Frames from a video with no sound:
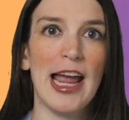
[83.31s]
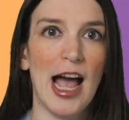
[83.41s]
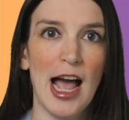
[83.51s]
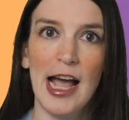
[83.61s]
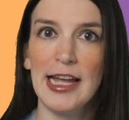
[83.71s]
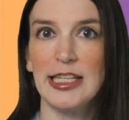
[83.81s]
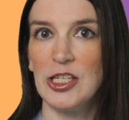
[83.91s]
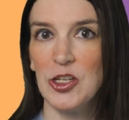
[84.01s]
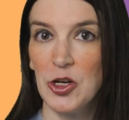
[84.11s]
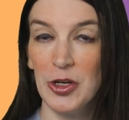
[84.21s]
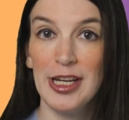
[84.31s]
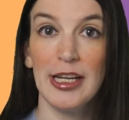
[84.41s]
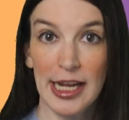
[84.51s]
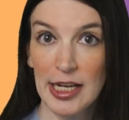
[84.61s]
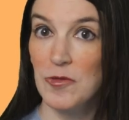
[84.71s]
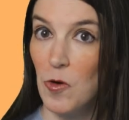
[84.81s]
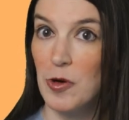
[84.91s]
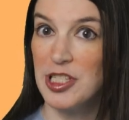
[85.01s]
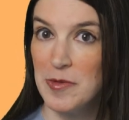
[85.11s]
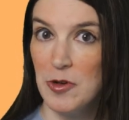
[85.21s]
A I and security and, of
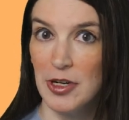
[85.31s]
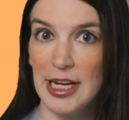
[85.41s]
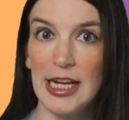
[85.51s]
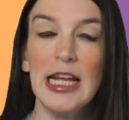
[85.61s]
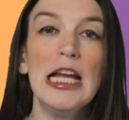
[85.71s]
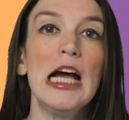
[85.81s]
course, community,